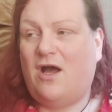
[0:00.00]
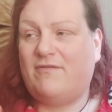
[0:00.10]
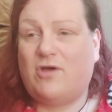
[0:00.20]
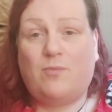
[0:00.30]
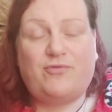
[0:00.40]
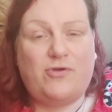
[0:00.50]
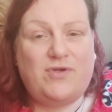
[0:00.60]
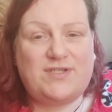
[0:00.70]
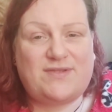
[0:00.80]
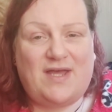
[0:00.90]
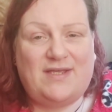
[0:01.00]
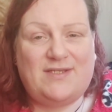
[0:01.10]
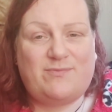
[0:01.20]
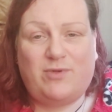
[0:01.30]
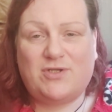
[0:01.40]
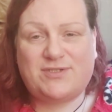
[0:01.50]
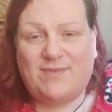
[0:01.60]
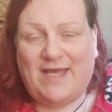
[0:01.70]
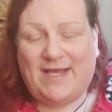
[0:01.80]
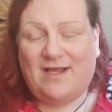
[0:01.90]
I've got a prunus that is
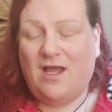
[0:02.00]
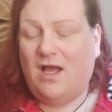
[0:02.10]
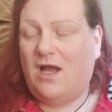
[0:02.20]
blossoming.